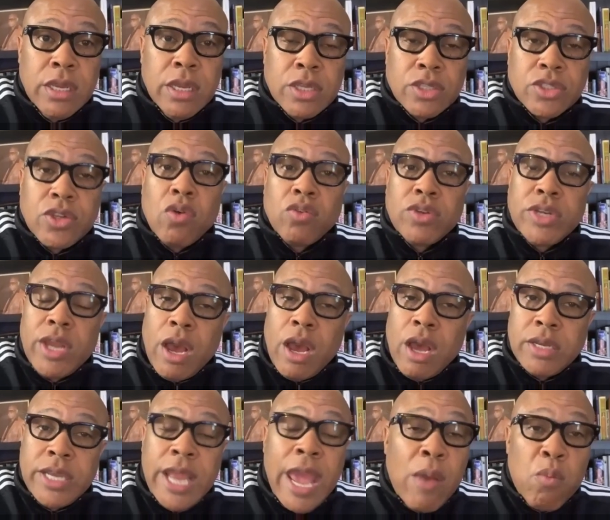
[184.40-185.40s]
So
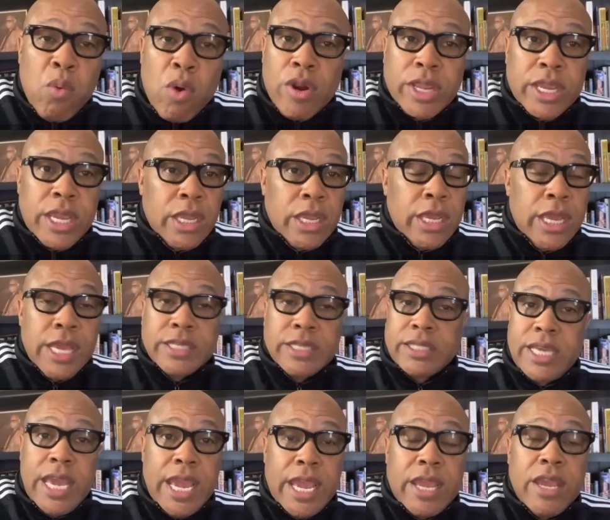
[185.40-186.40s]
networking is
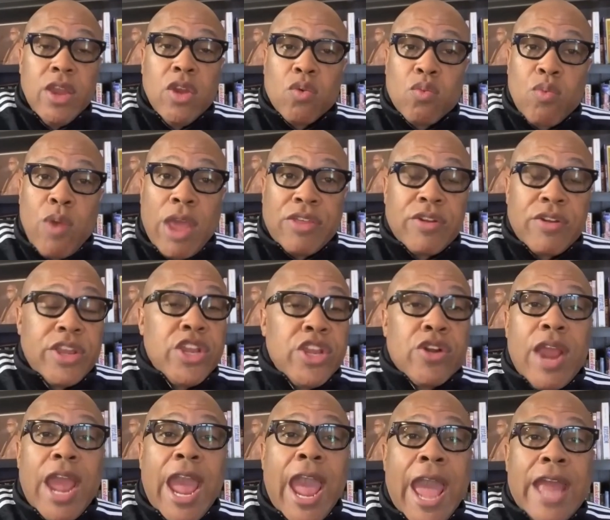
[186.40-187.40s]
key, whether
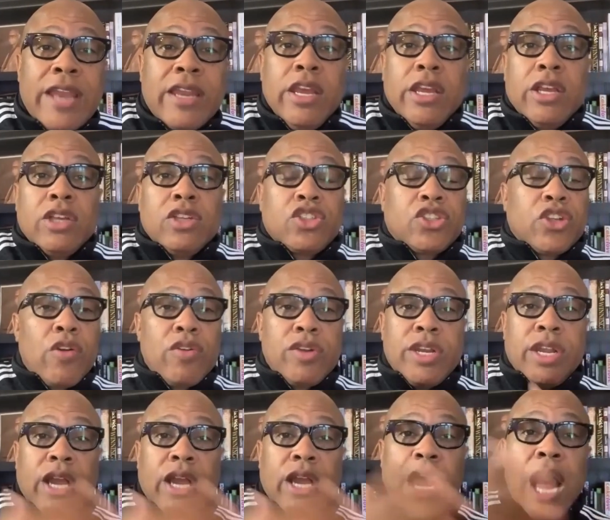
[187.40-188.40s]
you're at certain
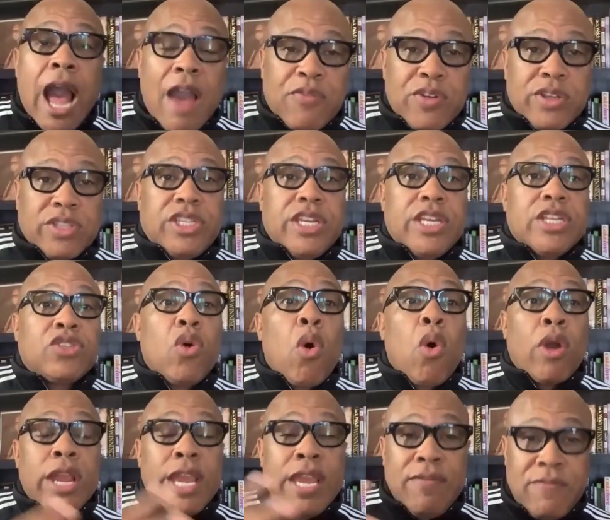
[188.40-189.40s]
conferences or
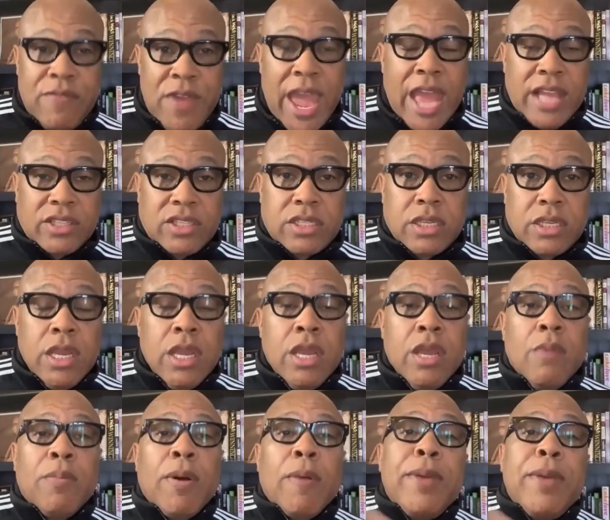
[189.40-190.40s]
events,
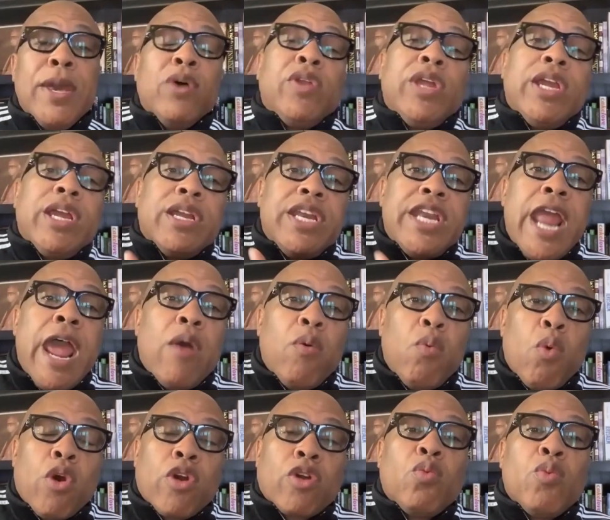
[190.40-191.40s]
but building a
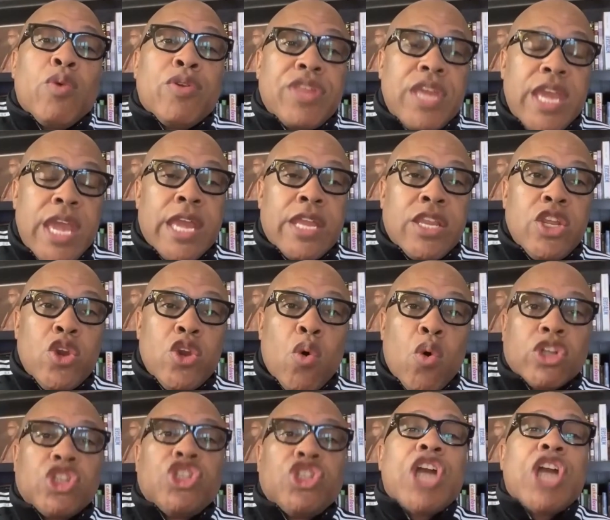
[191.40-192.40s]
network within
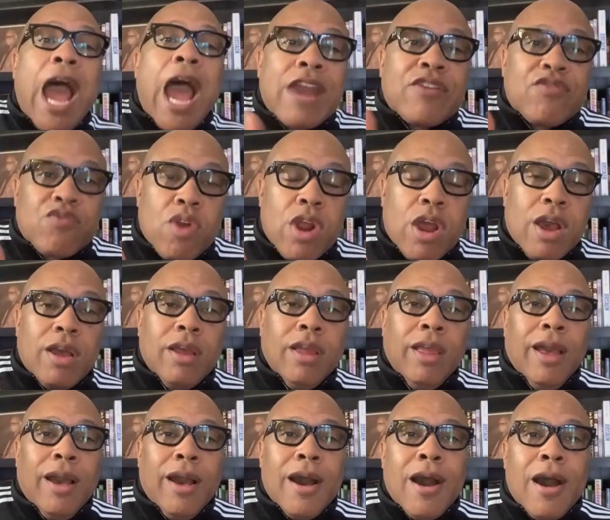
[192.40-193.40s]
your genre
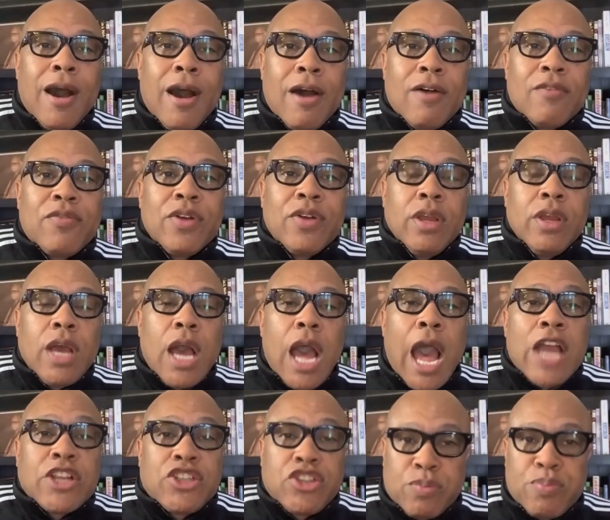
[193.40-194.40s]
of
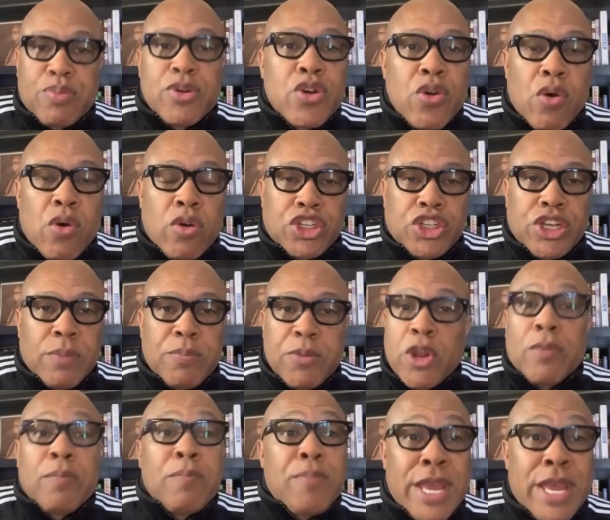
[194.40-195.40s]
entrepreneurship,
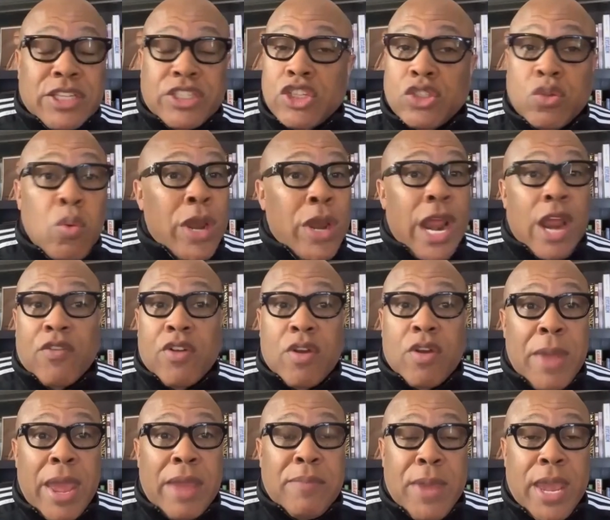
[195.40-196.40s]
your business, whatever it
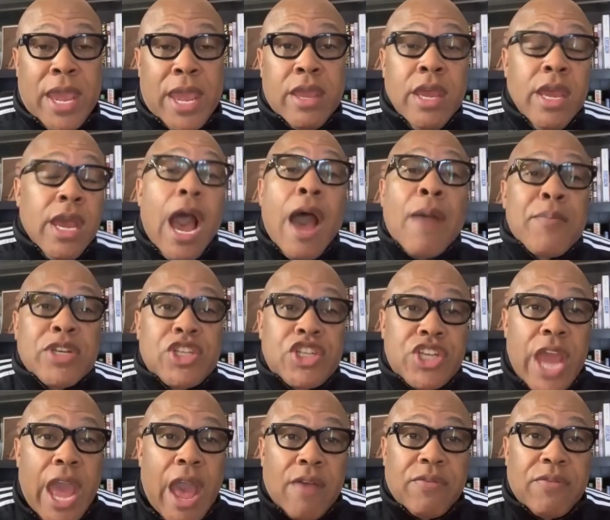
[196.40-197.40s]
may be. I'm a
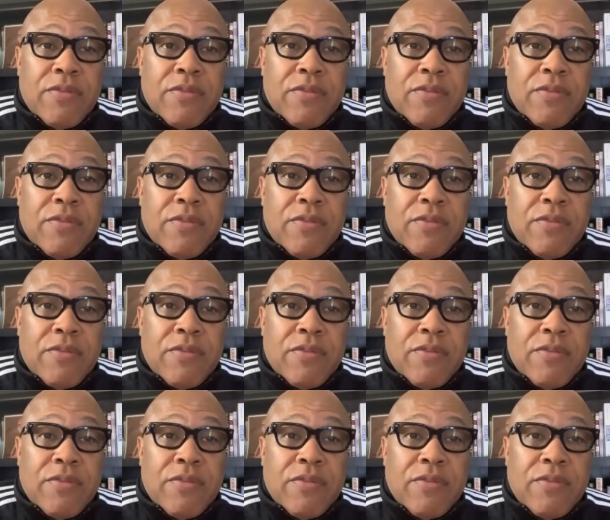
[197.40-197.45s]
chef.